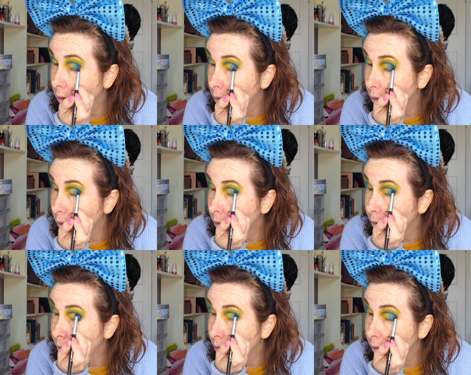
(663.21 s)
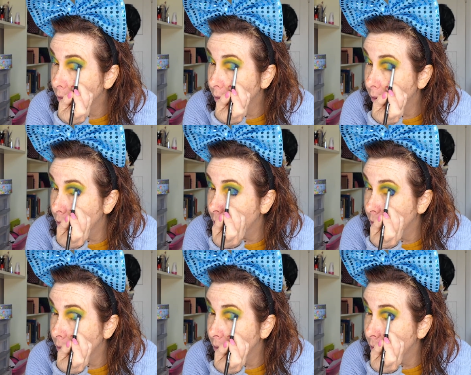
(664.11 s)

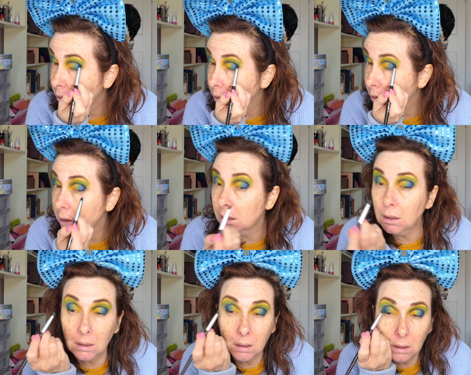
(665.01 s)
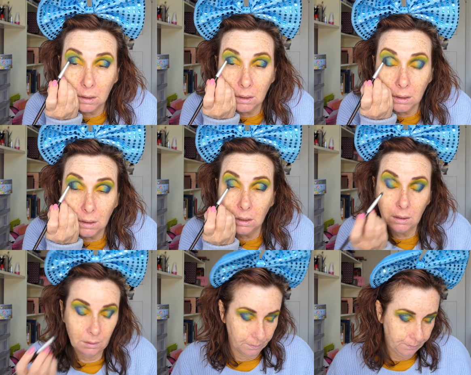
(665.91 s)

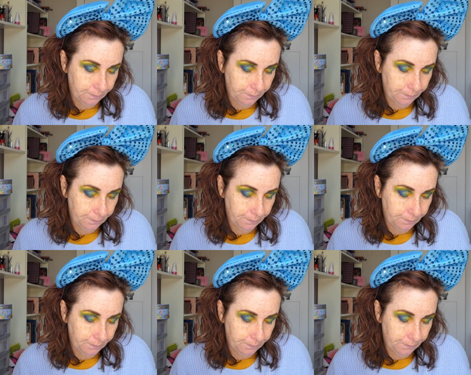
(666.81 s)
(silence)